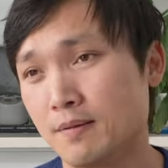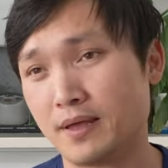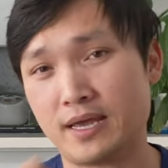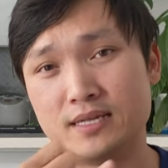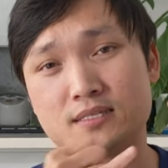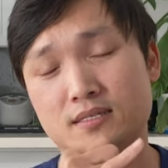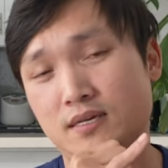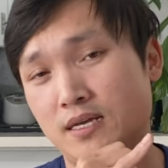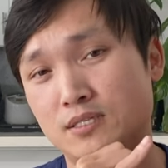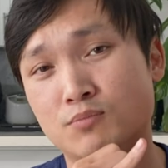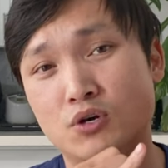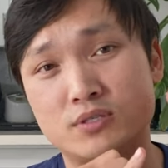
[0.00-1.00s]
it's
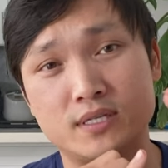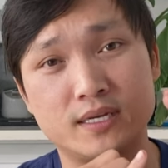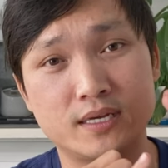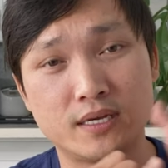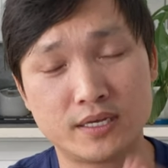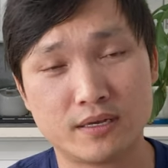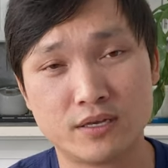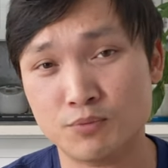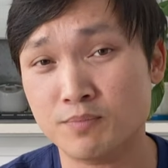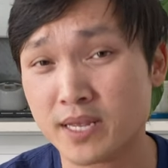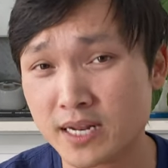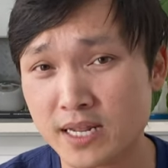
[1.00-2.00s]
it's mostly
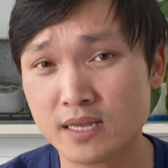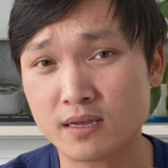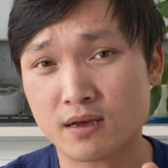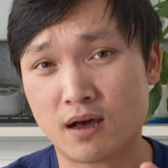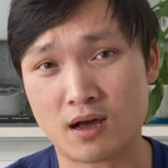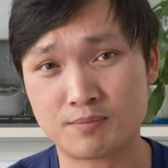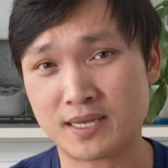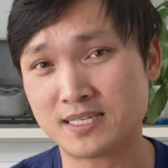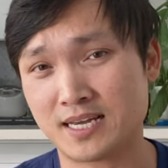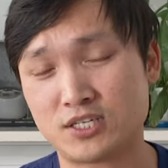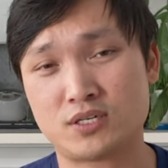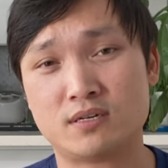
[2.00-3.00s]
humidity
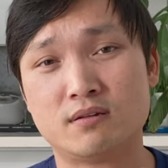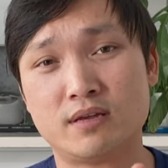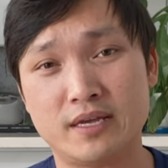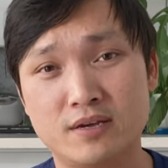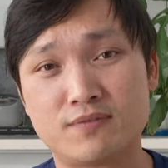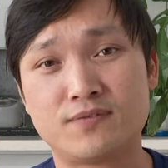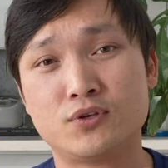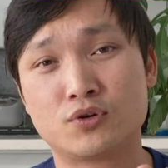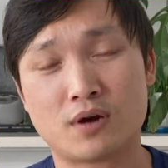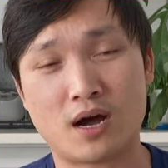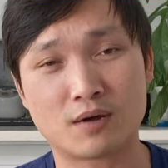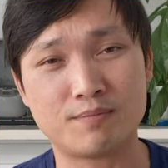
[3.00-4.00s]
augmentation if
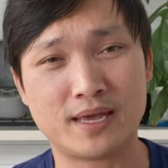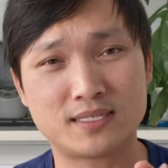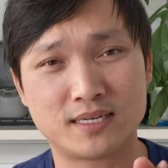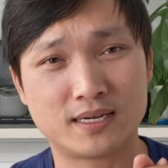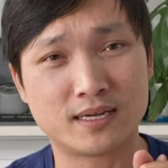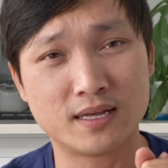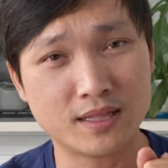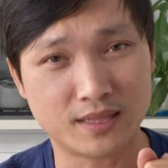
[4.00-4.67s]
you're augmenting